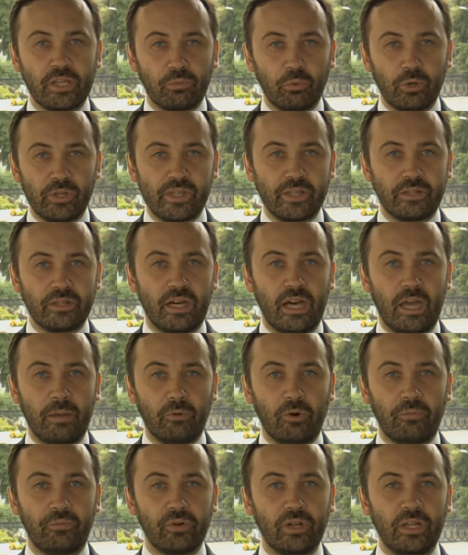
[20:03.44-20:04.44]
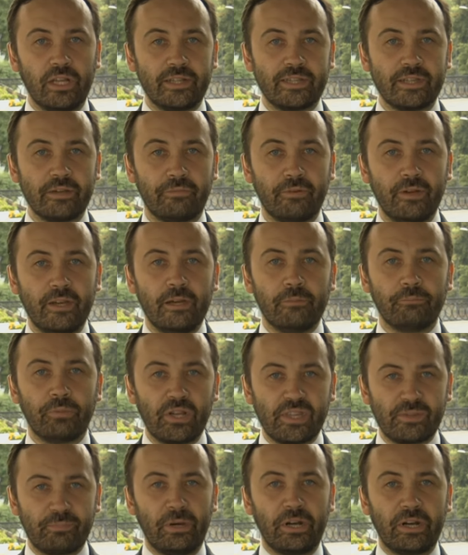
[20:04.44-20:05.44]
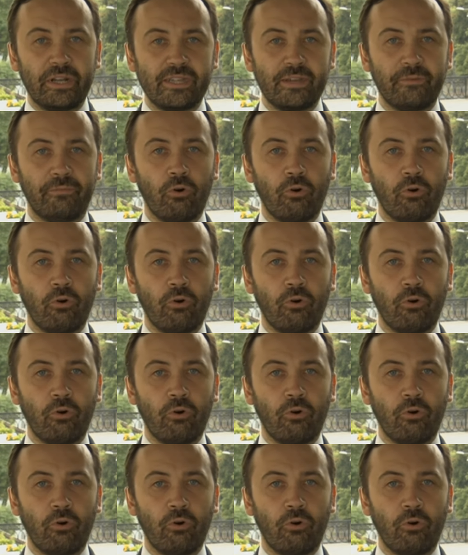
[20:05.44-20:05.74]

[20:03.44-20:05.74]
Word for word: it was a time of relative prosperity